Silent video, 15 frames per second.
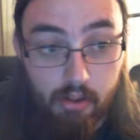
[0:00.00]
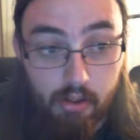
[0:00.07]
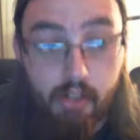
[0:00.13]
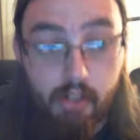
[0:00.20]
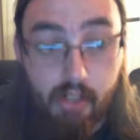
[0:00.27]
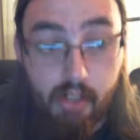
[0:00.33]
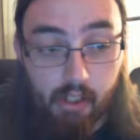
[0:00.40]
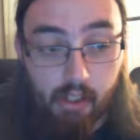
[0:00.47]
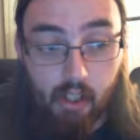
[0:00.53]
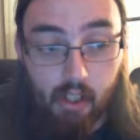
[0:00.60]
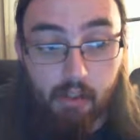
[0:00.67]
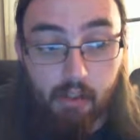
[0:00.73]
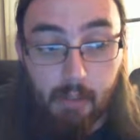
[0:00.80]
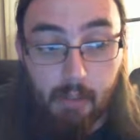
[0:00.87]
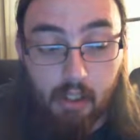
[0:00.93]
she
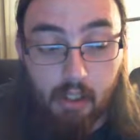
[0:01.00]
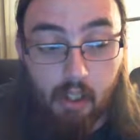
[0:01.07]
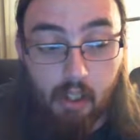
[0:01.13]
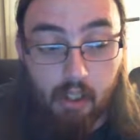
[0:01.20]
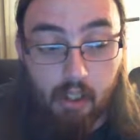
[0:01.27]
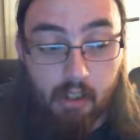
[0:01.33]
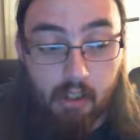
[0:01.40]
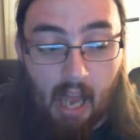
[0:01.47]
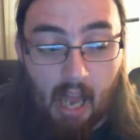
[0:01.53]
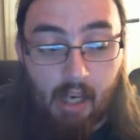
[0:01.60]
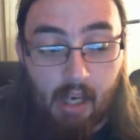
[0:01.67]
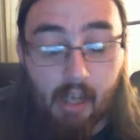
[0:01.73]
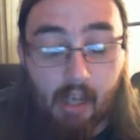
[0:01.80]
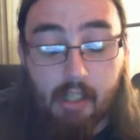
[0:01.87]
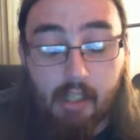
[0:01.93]
does because
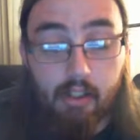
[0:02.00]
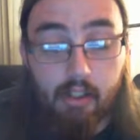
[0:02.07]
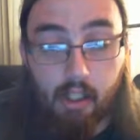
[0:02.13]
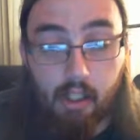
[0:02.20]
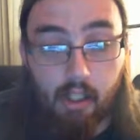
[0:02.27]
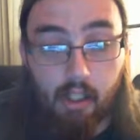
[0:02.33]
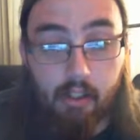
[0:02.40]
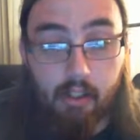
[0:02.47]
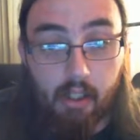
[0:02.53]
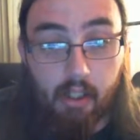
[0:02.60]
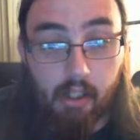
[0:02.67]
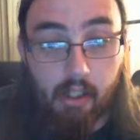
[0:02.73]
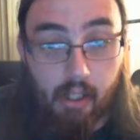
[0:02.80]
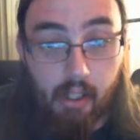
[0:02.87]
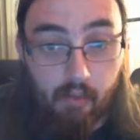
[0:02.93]
I honestly
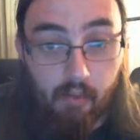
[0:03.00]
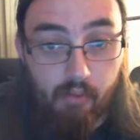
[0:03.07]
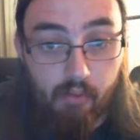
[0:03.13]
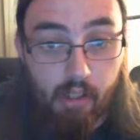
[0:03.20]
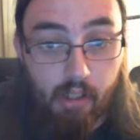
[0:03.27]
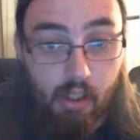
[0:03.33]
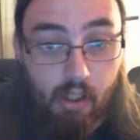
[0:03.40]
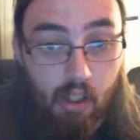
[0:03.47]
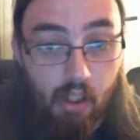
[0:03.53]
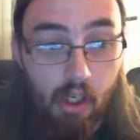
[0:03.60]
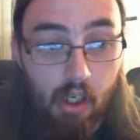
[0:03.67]
think every